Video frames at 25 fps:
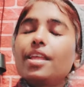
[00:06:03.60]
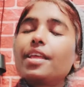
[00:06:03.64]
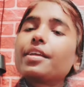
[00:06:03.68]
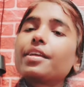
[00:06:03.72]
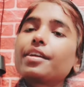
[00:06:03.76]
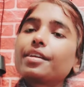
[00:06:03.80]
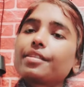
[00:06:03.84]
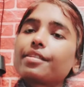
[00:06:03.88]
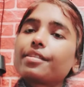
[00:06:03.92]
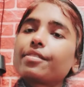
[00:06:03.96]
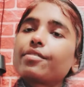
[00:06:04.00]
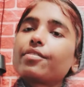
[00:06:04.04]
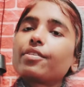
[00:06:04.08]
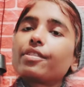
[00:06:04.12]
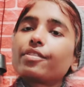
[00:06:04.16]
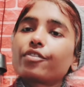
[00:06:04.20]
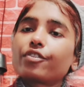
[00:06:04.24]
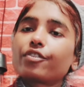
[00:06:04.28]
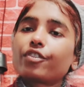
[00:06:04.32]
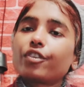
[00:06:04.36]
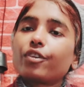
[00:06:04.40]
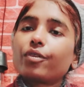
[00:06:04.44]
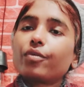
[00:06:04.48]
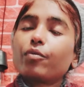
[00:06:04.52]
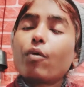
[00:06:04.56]
is
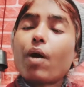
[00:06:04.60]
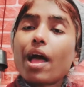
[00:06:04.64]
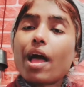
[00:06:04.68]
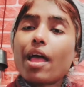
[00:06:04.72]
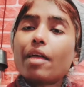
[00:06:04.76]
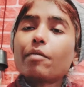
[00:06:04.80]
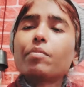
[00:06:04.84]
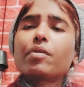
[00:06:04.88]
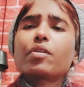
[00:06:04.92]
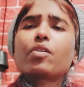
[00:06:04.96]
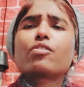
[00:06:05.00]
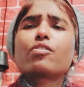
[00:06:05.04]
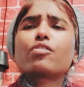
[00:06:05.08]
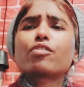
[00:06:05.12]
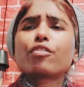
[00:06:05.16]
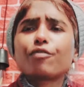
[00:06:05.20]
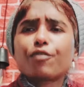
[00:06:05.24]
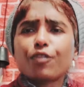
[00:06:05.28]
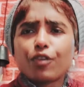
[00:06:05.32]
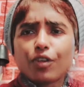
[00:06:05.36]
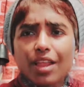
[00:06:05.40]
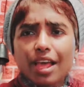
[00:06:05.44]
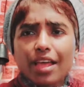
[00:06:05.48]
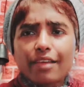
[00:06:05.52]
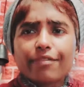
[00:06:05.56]
disturbed. Why? Because of your
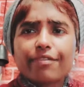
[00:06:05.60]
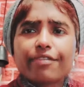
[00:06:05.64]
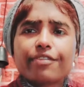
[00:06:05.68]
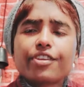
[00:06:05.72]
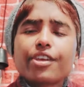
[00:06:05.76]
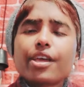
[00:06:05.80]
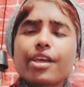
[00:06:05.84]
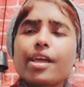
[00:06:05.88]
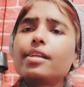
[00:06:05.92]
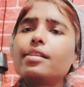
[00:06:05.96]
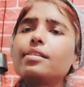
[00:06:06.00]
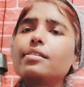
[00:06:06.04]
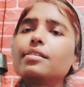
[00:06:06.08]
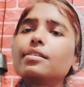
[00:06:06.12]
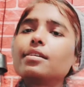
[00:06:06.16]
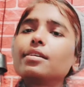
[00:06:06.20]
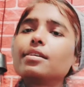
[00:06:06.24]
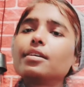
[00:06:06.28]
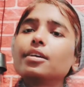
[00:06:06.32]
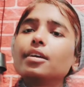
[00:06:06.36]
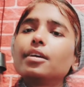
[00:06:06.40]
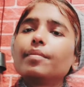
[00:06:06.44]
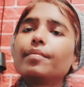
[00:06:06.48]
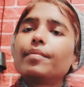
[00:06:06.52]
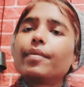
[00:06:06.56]
lifestyle,
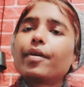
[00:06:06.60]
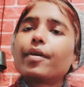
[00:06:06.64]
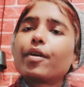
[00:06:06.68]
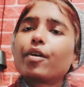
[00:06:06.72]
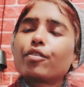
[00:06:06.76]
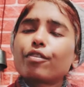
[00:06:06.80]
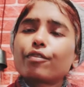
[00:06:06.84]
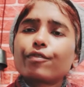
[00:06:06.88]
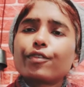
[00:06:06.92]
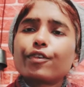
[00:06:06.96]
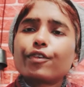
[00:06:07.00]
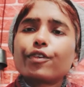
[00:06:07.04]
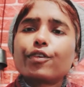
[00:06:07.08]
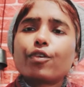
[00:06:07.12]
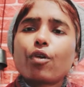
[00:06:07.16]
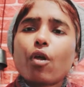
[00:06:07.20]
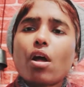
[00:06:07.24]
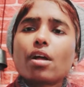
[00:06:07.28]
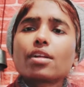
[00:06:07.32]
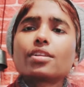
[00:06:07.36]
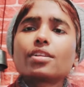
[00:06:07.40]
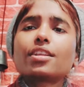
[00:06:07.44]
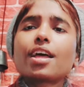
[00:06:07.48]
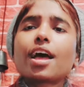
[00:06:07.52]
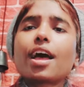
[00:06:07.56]
because of your
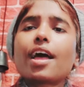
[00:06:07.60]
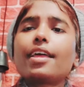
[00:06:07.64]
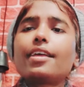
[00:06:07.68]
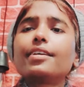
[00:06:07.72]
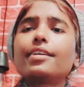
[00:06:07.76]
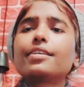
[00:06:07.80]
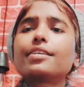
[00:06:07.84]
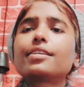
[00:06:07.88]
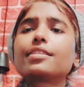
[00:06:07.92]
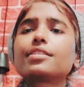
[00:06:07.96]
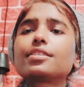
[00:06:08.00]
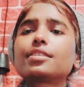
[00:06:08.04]
wrong diet,